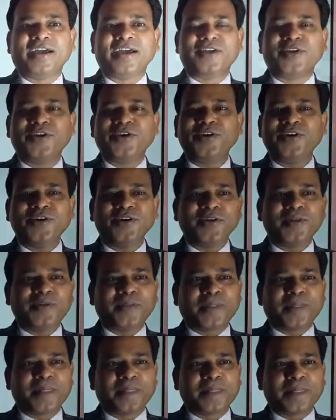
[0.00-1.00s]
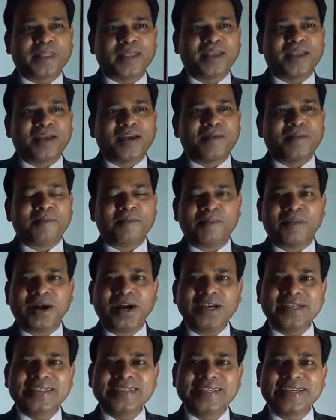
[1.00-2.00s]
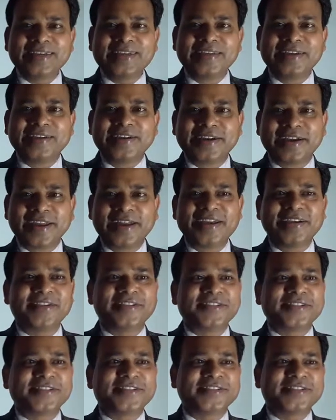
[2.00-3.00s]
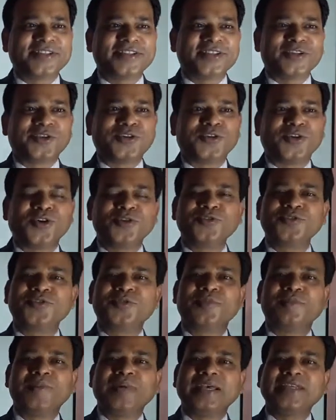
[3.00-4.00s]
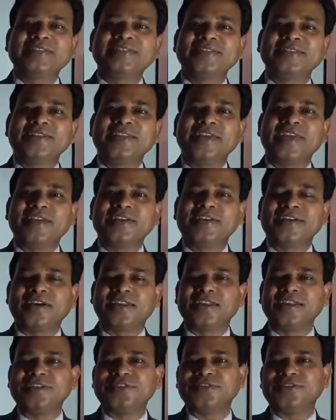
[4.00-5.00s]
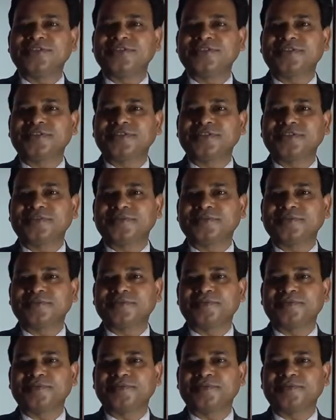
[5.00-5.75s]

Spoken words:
you know, marks and grades don't measure the intelligence.